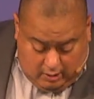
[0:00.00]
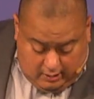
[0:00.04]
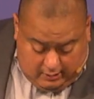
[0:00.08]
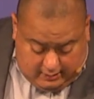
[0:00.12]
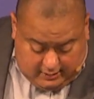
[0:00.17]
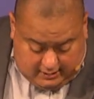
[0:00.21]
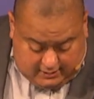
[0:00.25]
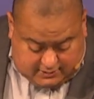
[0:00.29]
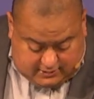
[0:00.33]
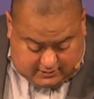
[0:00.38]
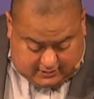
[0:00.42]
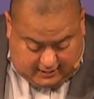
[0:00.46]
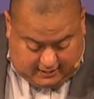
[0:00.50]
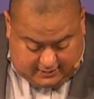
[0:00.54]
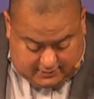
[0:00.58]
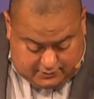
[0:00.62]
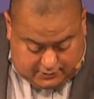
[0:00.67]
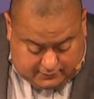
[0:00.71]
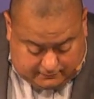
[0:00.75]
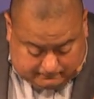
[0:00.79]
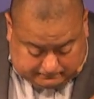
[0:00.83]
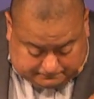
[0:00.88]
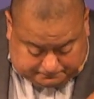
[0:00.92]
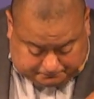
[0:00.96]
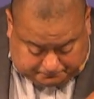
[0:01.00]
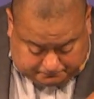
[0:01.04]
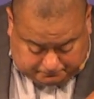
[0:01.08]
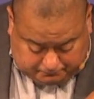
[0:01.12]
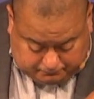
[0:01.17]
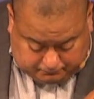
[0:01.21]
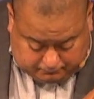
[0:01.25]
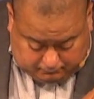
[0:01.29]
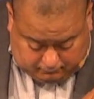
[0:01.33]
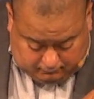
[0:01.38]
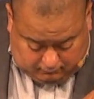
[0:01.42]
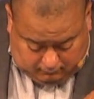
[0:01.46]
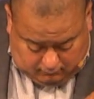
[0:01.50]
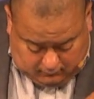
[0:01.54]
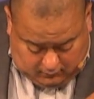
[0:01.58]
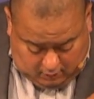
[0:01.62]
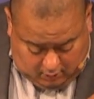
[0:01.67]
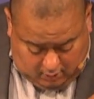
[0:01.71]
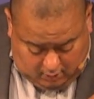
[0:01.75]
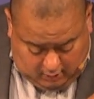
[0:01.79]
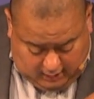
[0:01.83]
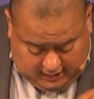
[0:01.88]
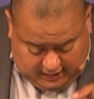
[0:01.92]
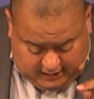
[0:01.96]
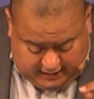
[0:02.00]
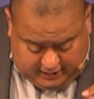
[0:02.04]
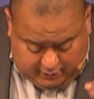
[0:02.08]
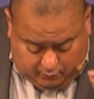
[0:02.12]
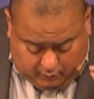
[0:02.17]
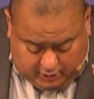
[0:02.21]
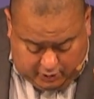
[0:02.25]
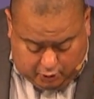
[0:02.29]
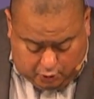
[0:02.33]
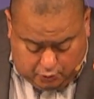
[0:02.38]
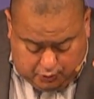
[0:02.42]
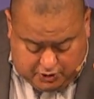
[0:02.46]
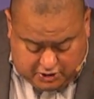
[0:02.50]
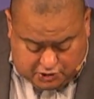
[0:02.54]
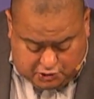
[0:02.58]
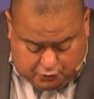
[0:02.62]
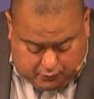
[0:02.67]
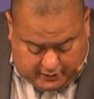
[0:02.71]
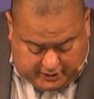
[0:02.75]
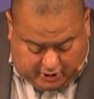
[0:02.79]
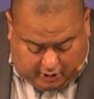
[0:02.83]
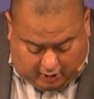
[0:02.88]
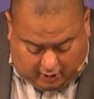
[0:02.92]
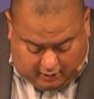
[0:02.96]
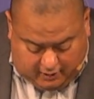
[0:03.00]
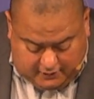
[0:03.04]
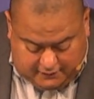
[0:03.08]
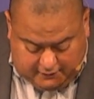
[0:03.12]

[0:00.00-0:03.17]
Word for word: It says, Anyone who disregarded